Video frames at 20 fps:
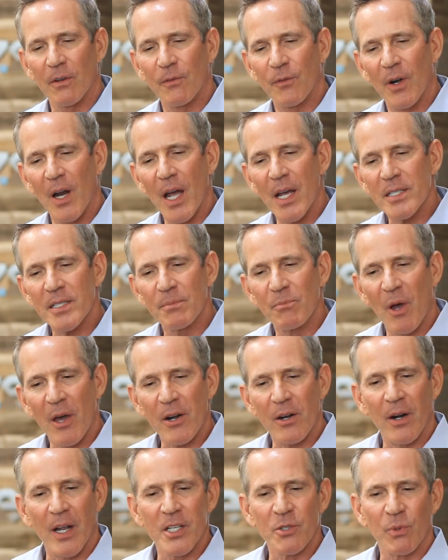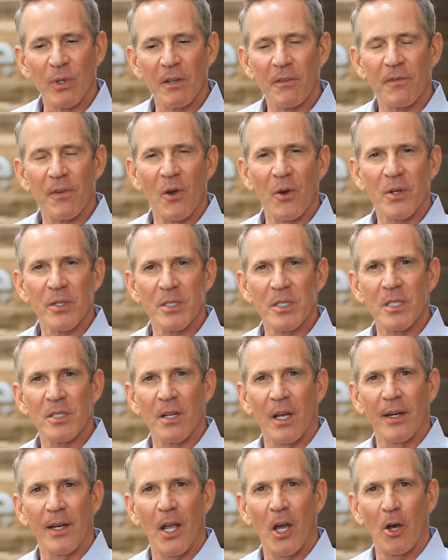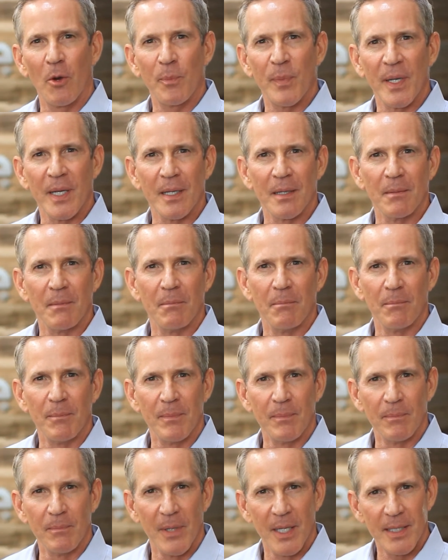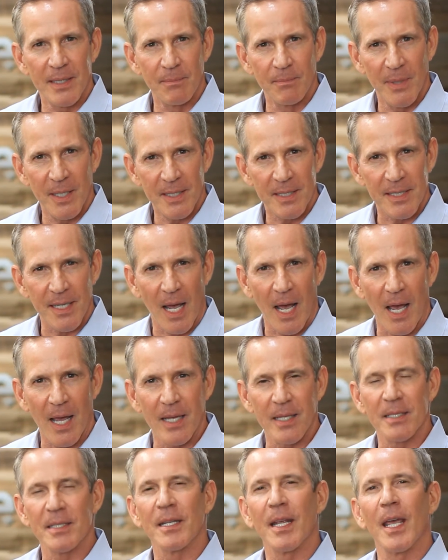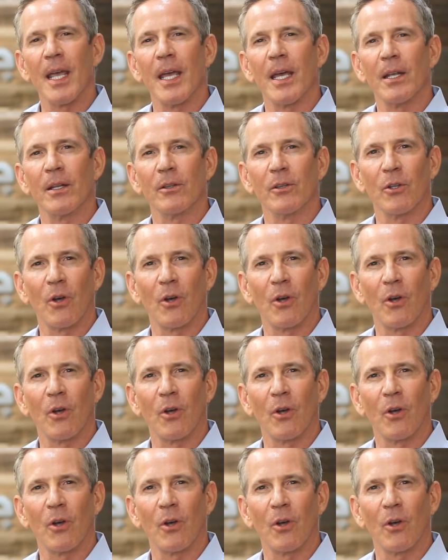For us, Modernize really focuses on helping mid-size and